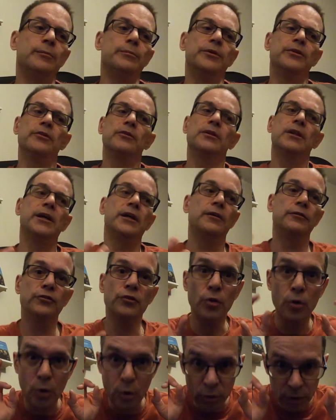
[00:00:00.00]
but they're like
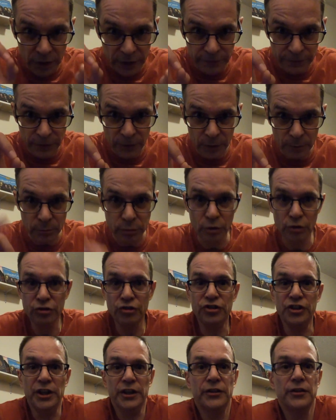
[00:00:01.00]
totally full of
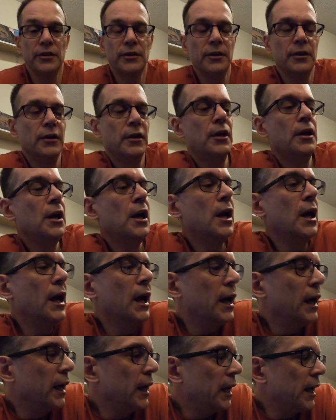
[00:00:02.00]
bullshit.
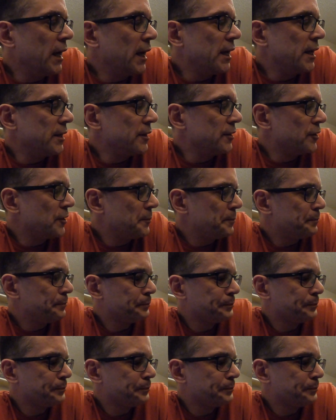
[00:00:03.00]
And